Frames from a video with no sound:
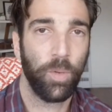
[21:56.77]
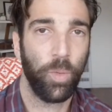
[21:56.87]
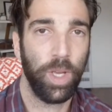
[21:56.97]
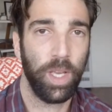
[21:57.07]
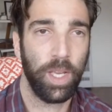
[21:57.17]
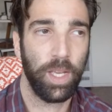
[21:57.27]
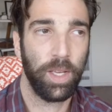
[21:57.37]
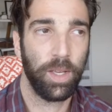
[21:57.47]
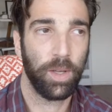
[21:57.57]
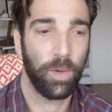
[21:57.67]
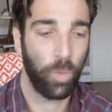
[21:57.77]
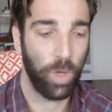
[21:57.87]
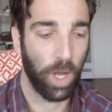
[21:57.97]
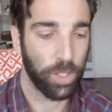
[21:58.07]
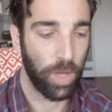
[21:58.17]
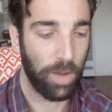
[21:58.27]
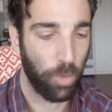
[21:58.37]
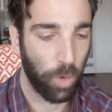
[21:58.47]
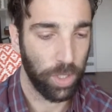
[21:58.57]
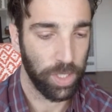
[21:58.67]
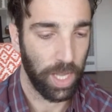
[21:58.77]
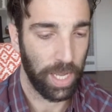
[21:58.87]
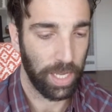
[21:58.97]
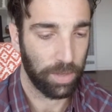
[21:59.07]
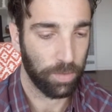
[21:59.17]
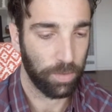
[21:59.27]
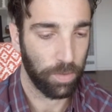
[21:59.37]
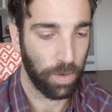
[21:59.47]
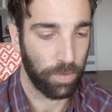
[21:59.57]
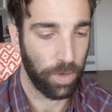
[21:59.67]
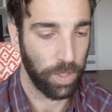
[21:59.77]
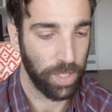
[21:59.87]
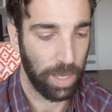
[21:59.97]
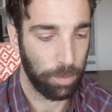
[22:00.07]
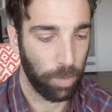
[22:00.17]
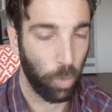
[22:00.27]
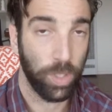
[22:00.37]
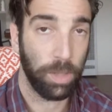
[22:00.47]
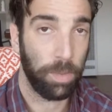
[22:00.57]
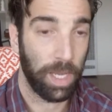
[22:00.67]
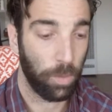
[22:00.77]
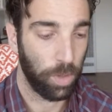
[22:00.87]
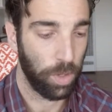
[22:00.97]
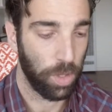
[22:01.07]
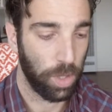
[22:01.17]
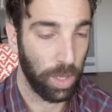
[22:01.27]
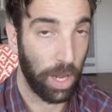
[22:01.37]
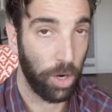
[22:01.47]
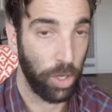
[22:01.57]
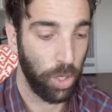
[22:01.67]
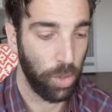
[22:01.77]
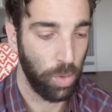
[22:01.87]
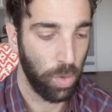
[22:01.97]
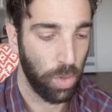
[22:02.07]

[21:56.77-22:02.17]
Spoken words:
We also have words like, for example, words that begin with the letter U.